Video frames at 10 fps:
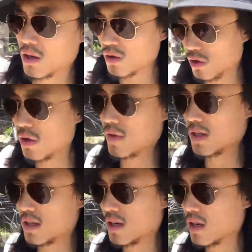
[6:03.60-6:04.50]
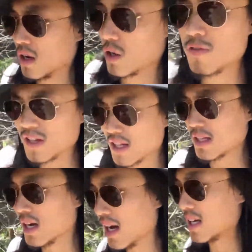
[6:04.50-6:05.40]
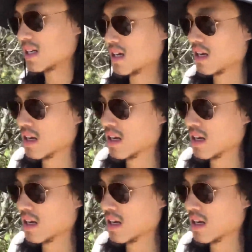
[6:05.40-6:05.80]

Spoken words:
you're nervous, you're feeling tight,